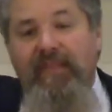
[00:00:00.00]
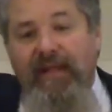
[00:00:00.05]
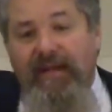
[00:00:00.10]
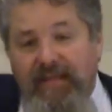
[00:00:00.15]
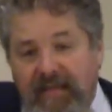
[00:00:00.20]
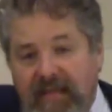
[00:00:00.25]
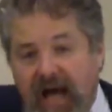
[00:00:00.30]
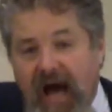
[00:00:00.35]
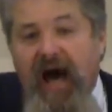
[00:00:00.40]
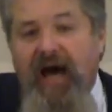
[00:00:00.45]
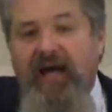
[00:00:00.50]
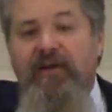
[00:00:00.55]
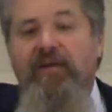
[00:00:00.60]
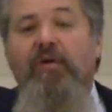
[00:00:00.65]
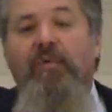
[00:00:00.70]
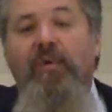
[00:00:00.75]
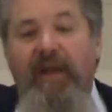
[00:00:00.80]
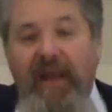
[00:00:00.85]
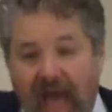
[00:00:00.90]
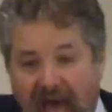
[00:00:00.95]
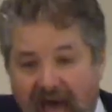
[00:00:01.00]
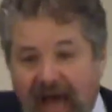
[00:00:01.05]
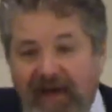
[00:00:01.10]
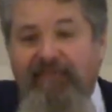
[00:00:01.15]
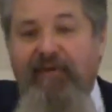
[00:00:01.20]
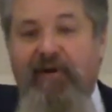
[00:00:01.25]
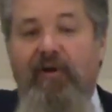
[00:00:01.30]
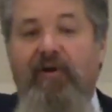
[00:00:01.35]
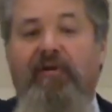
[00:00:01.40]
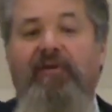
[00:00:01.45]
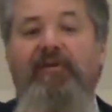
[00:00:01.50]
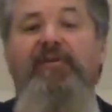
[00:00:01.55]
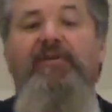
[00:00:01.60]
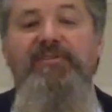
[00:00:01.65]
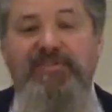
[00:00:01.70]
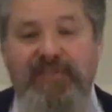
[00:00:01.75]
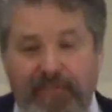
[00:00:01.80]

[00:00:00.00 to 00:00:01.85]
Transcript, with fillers: that God would have her